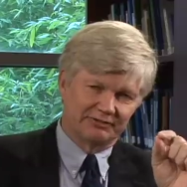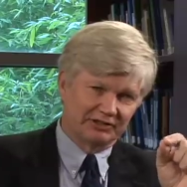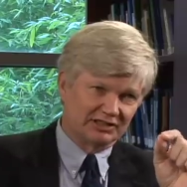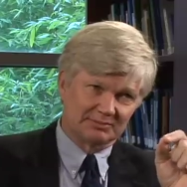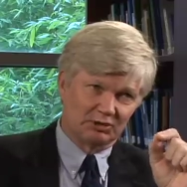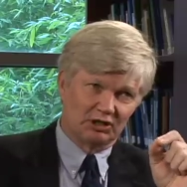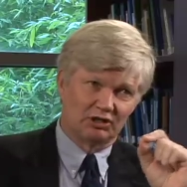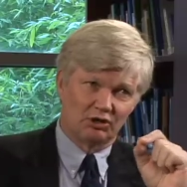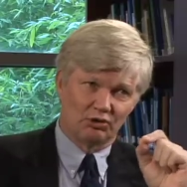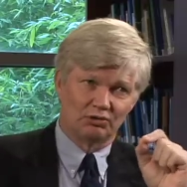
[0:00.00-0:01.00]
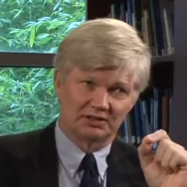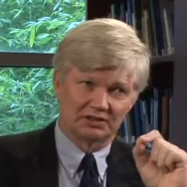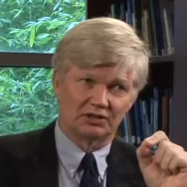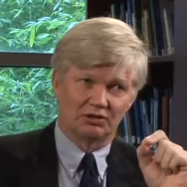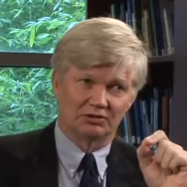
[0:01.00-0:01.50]
very small hole in
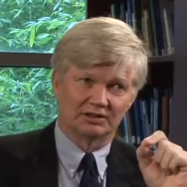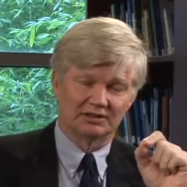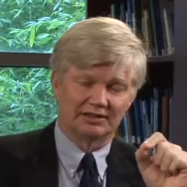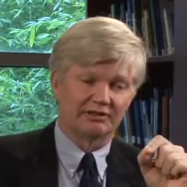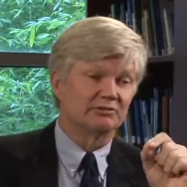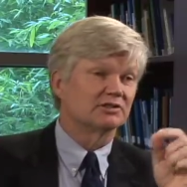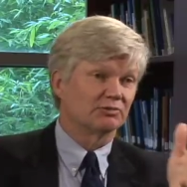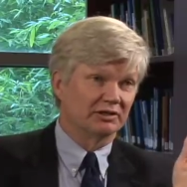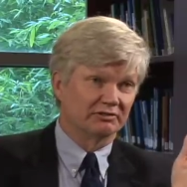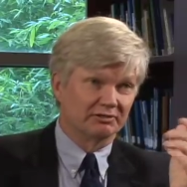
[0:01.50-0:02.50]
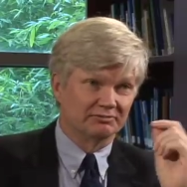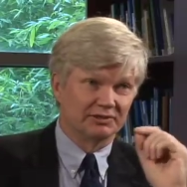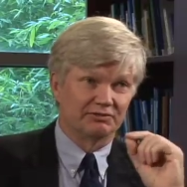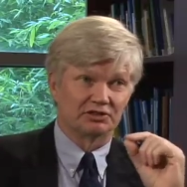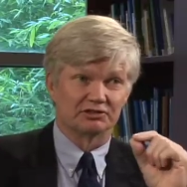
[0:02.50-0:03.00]
the colon, and that's what you
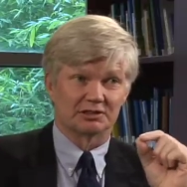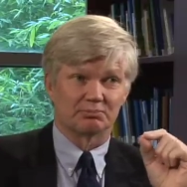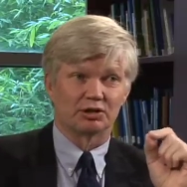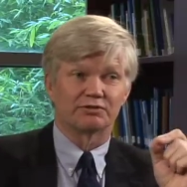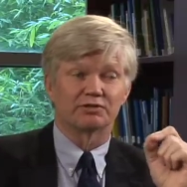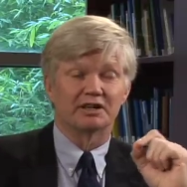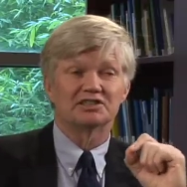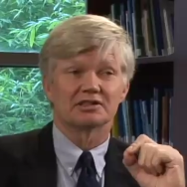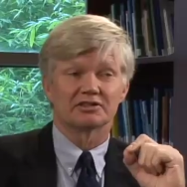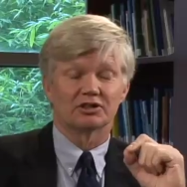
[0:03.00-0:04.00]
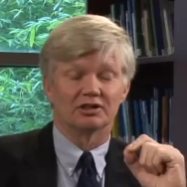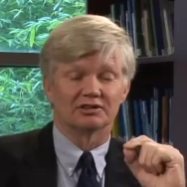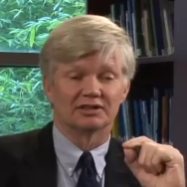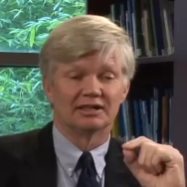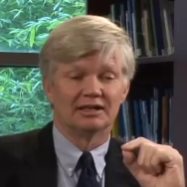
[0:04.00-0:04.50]
refer to as a perforation of the
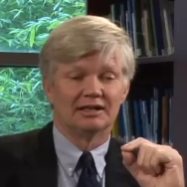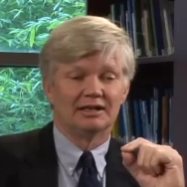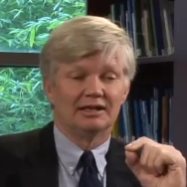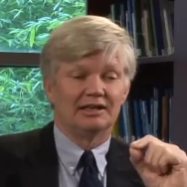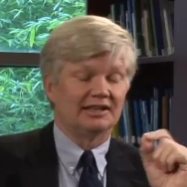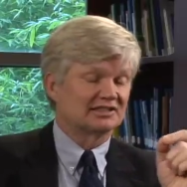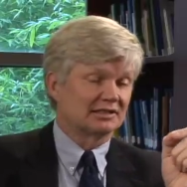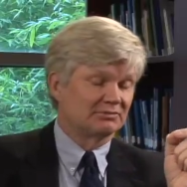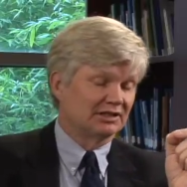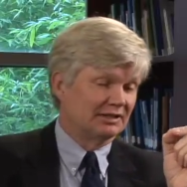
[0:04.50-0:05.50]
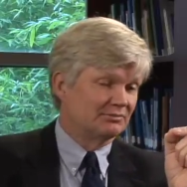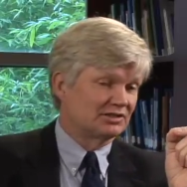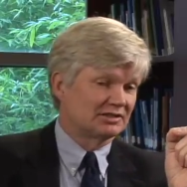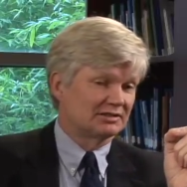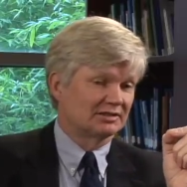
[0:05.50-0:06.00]
colon. And that
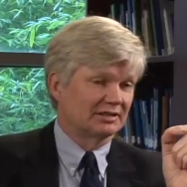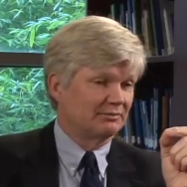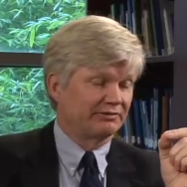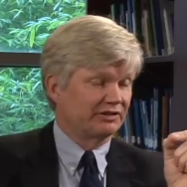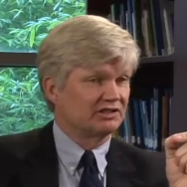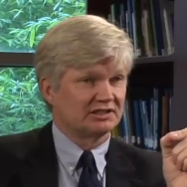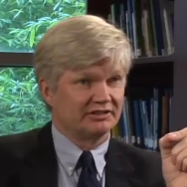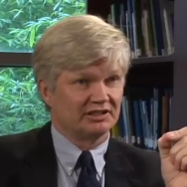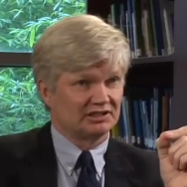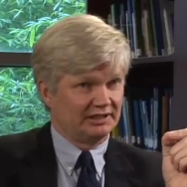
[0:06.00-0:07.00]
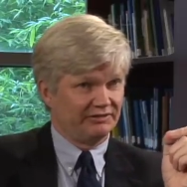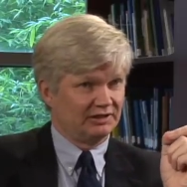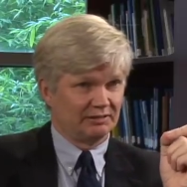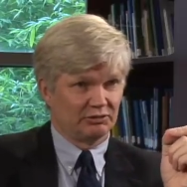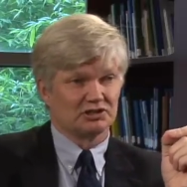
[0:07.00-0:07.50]
sometimes can be very serious,
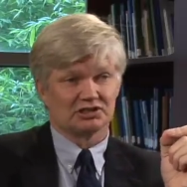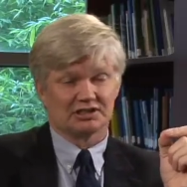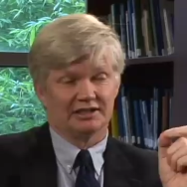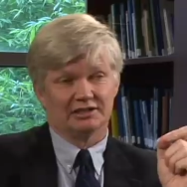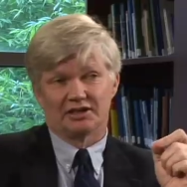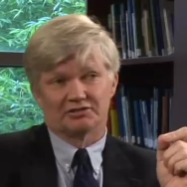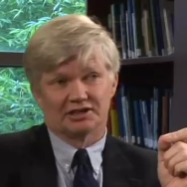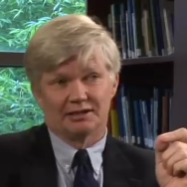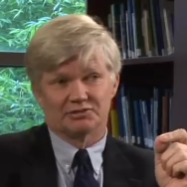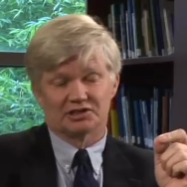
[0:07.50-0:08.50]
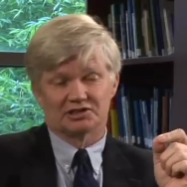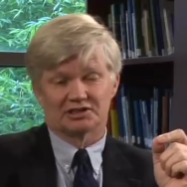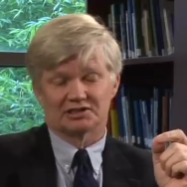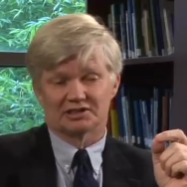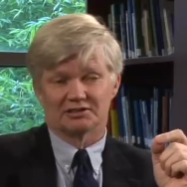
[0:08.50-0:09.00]
even in an emergency, and other times it's
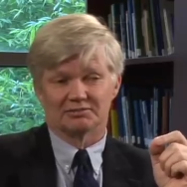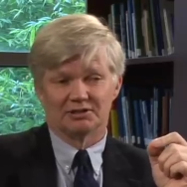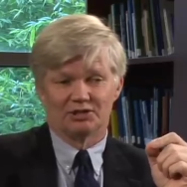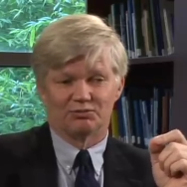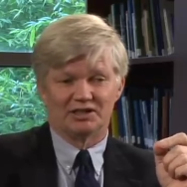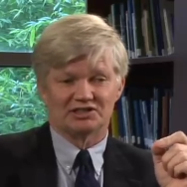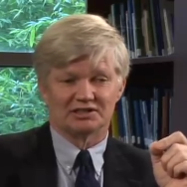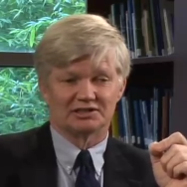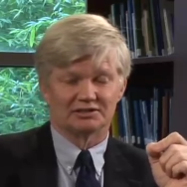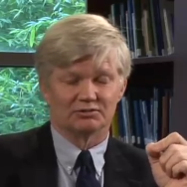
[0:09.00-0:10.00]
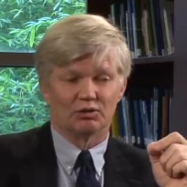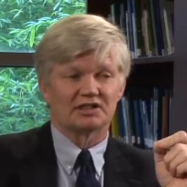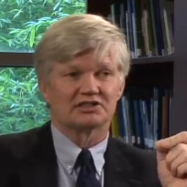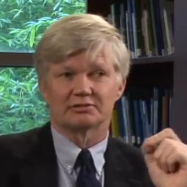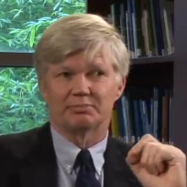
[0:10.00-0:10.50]
just a reason to
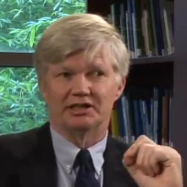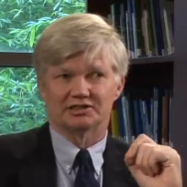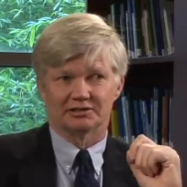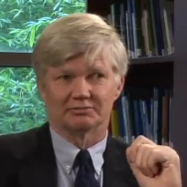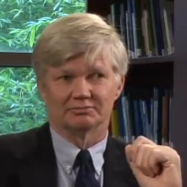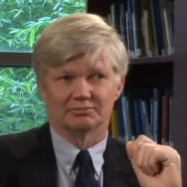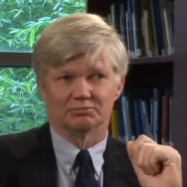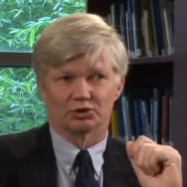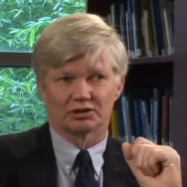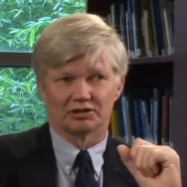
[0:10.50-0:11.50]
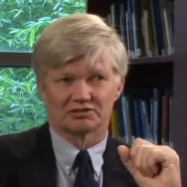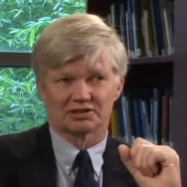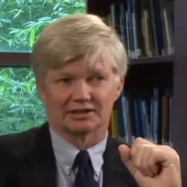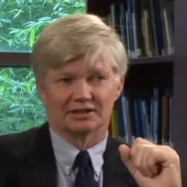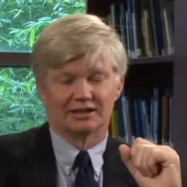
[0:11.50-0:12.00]
watch the patient more
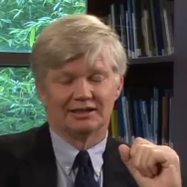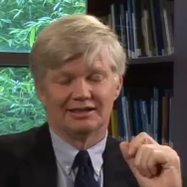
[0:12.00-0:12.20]
closely.